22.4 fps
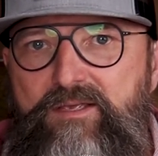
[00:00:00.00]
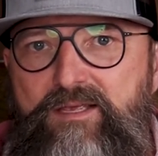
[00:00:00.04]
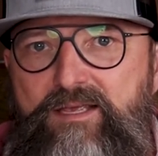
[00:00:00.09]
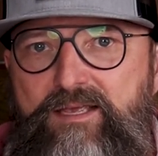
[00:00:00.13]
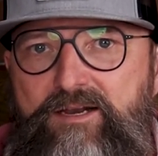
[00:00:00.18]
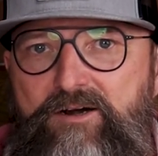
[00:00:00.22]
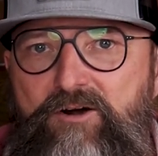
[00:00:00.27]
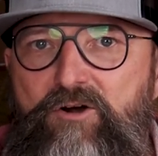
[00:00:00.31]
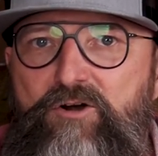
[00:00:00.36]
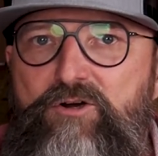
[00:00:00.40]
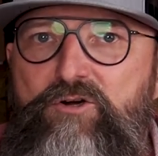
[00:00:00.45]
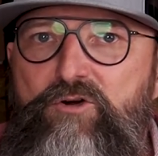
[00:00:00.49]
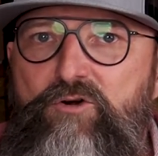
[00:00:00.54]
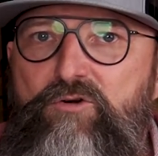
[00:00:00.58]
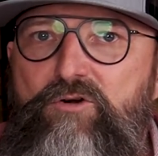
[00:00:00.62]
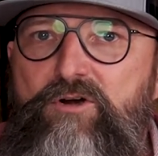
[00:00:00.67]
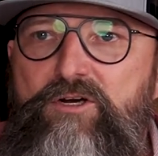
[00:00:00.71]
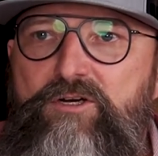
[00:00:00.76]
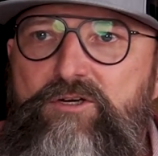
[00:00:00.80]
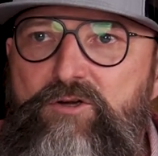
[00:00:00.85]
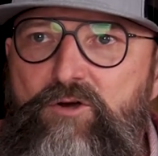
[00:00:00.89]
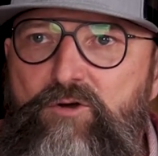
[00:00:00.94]
in our
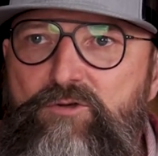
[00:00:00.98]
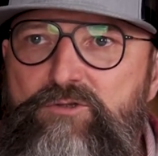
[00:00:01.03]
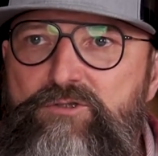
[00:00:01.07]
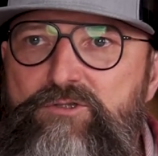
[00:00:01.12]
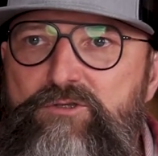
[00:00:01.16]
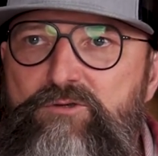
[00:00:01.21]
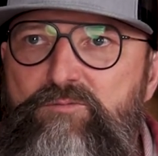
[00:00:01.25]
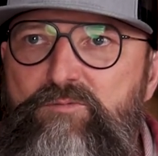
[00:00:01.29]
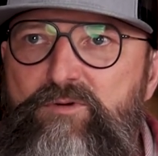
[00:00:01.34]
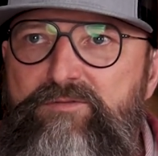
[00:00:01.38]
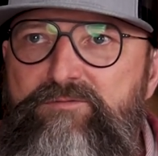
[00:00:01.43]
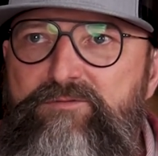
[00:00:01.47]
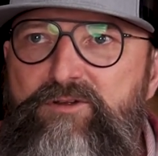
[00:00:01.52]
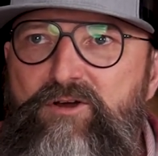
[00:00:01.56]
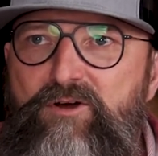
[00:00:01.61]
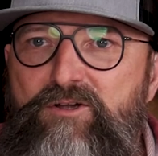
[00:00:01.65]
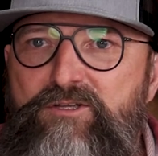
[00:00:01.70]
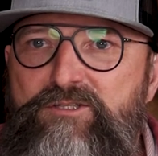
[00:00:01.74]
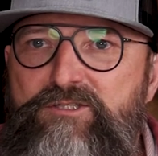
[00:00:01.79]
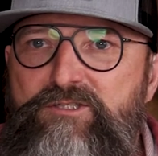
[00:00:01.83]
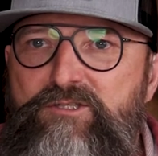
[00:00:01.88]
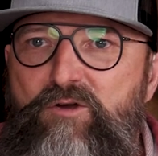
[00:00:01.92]
current culture, we've
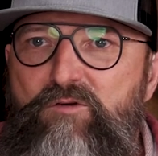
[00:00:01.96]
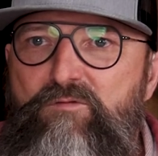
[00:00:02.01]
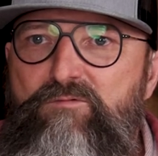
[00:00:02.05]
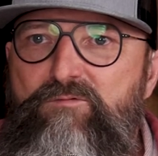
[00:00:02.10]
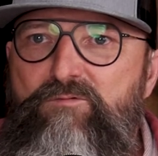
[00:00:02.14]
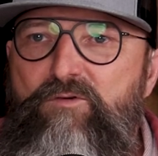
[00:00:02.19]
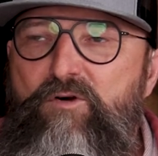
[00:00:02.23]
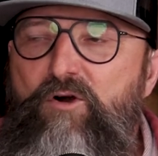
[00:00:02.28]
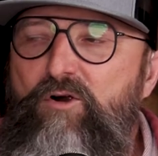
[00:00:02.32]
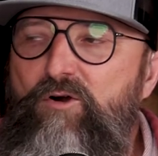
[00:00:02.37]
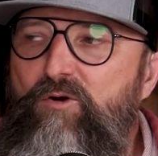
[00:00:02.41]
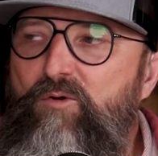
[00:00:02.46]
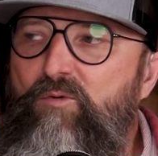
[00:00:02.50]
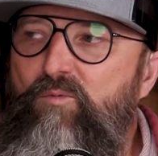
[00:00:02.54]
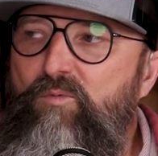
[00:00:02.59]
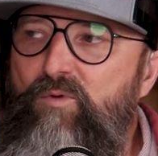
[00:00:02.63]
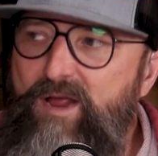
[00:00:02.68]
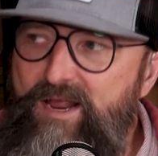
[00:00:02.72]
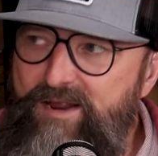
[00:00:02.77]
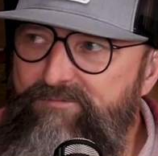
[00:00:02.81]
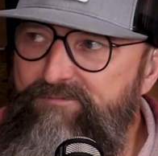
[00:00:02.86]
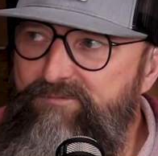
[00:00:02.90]
gone so far
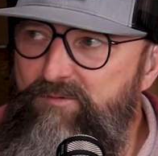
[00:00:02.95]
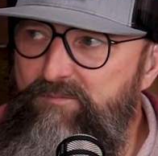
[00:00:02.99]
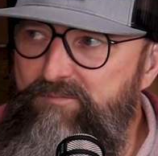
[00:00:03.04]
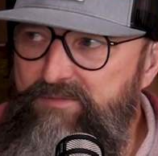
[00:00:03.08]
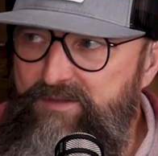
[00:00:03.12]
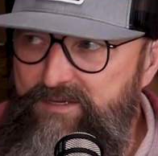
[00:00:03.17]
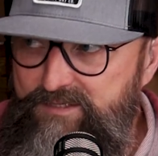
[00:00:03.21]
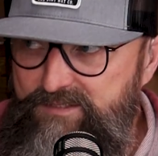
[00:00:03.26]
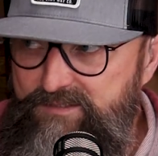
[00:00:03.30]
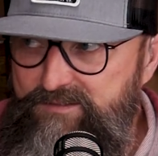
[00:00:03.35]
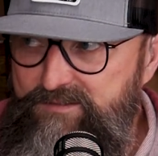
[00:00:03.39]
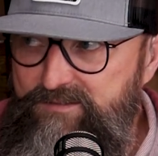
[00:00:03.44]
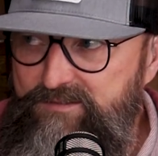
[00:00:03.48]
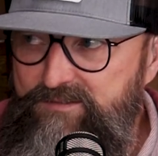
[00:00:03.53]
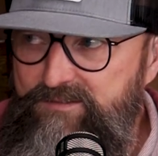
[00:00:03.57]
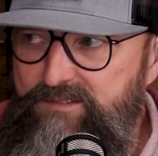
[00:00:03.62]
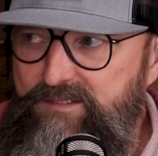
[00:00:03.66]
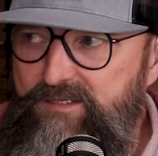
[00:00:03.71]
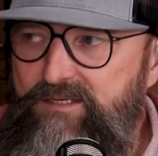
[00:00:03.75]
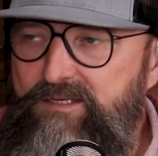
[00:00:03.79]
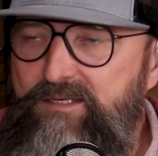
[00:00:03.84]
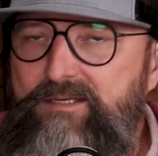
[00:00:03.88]
away from this.
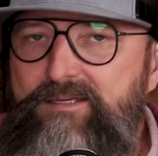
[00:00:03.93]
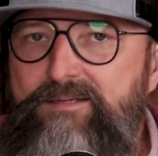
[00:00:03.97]
Mm.